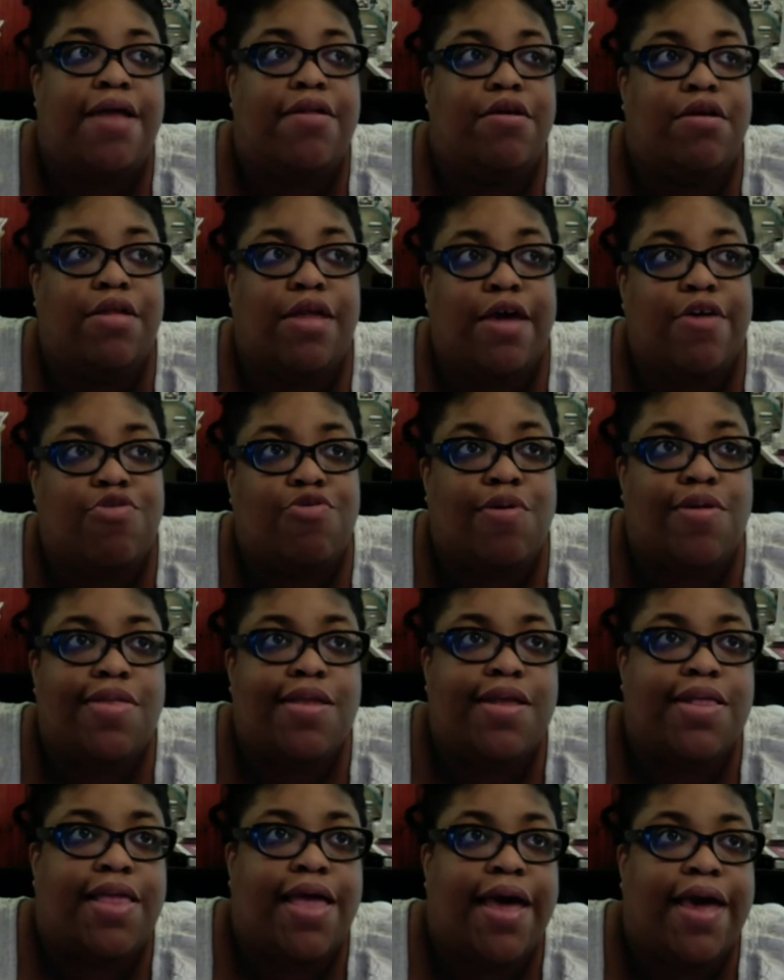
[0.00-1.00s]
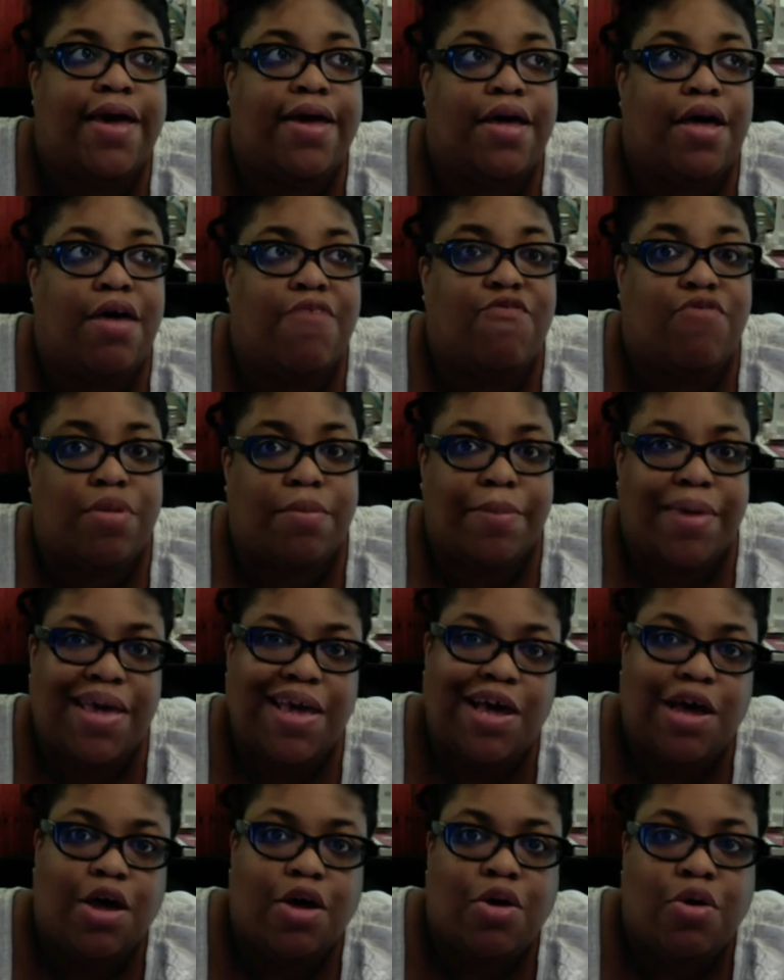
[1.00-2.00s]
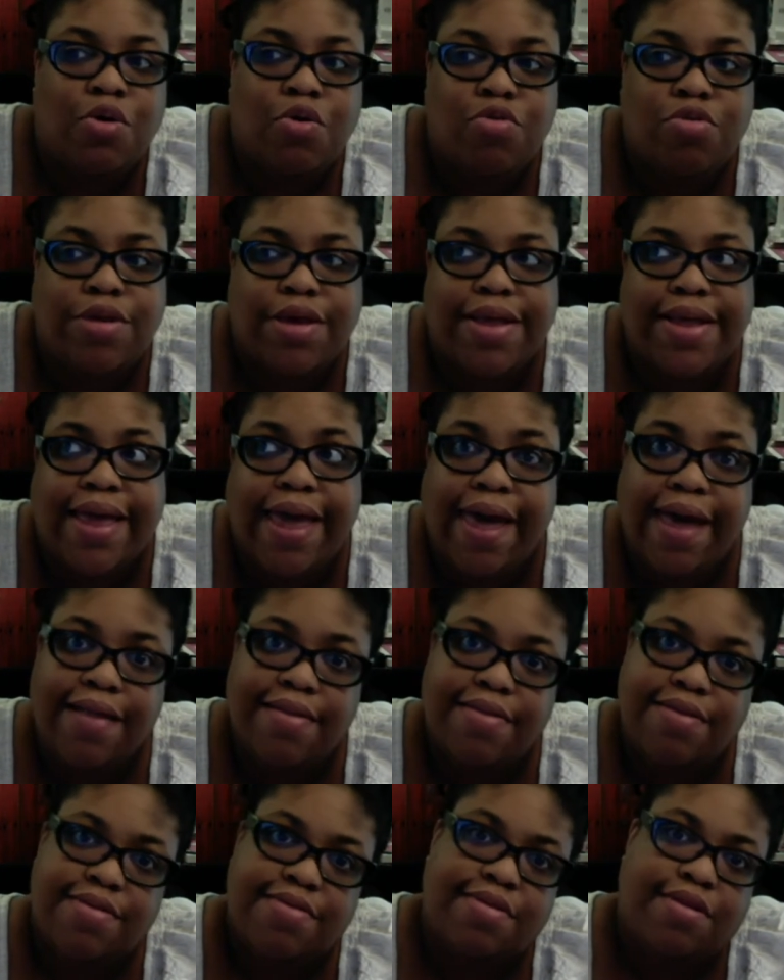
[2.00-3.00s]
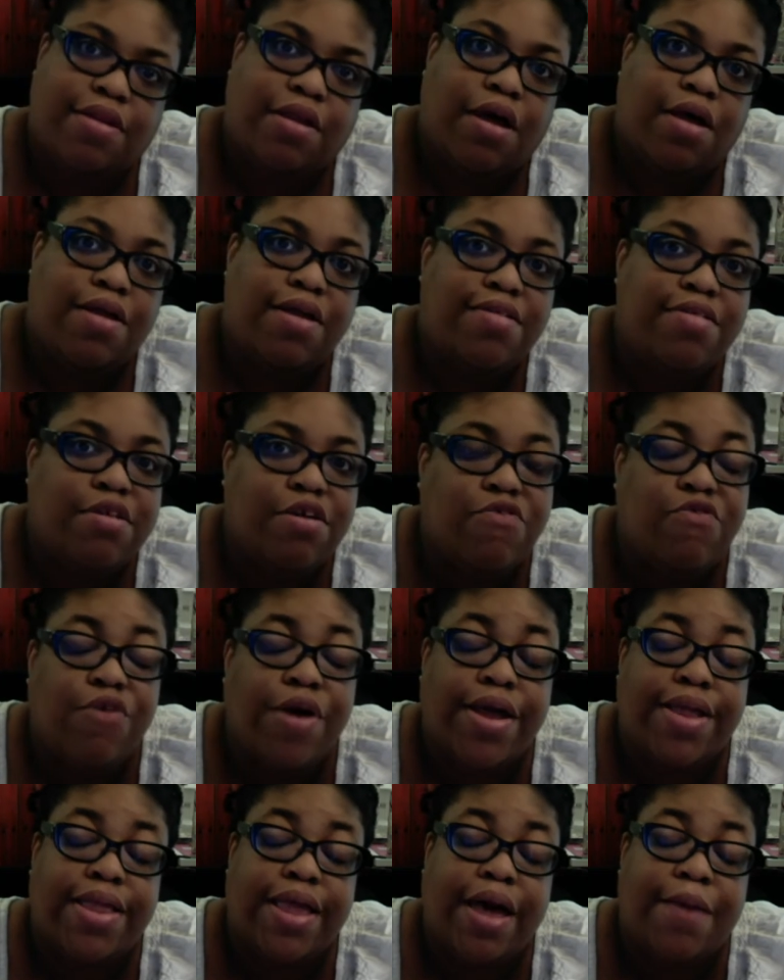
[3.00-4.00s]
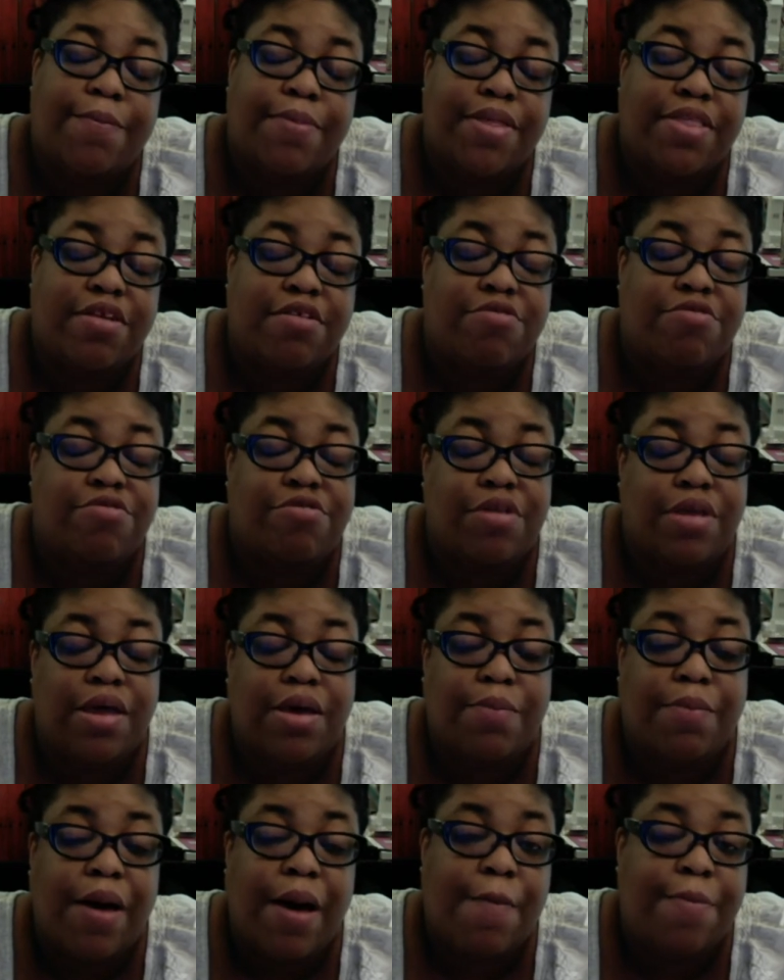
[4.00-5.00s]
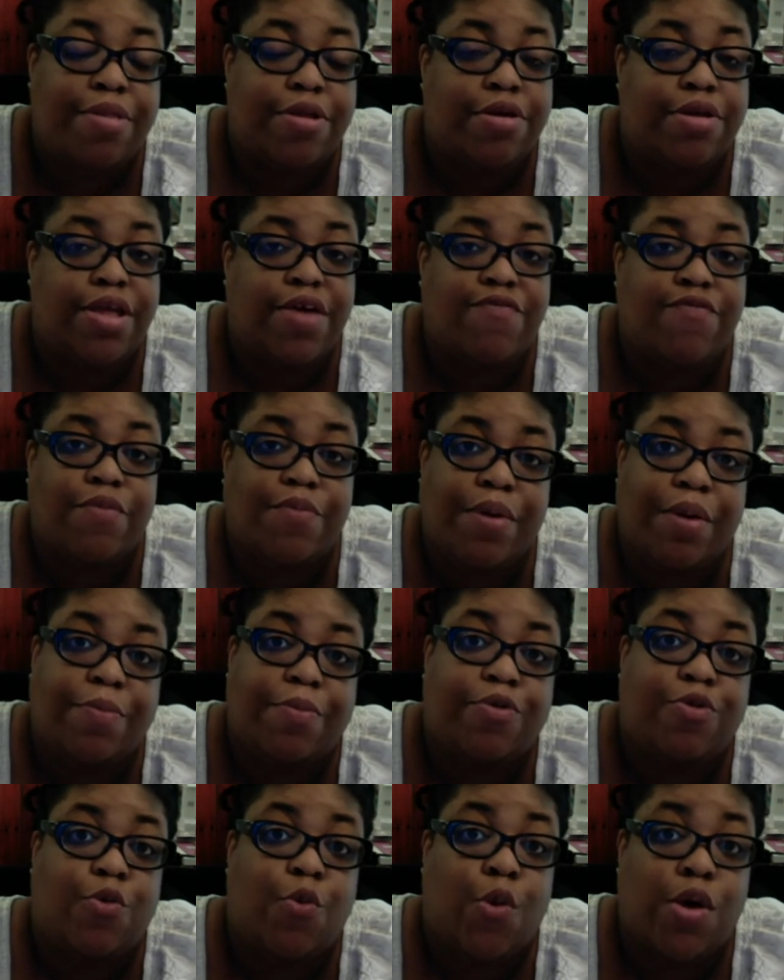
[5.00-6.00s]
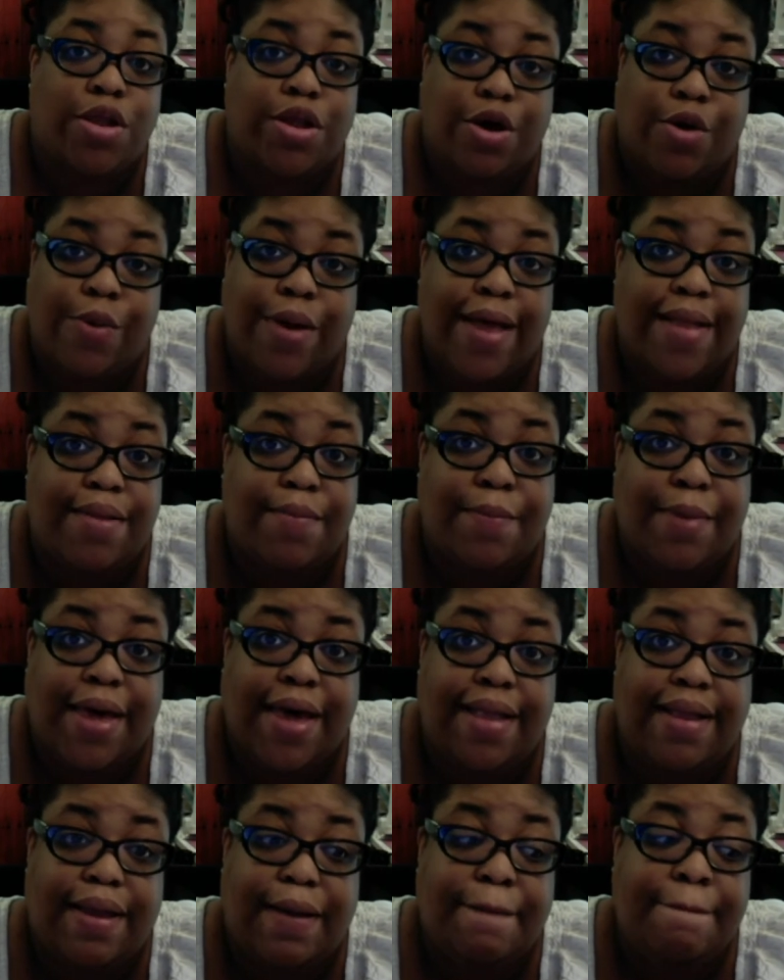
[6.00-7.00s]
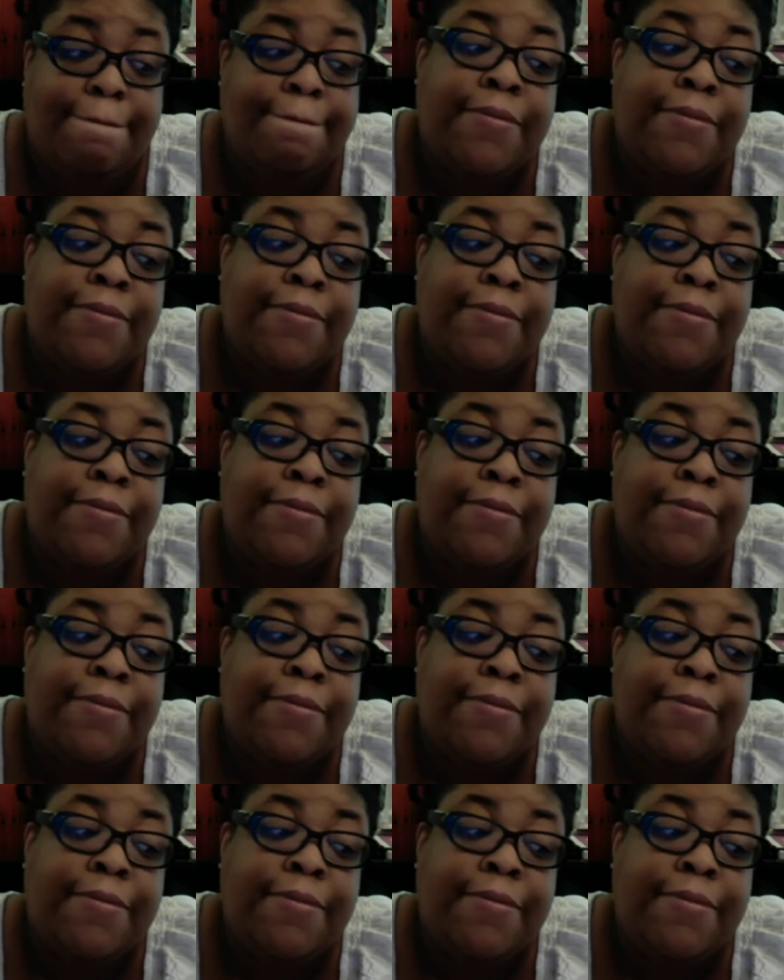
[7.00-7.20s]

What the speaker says: They're not trending like flamingos and cactus and all that stuff right now, but they're still popular enough for people to want to go out and buy them.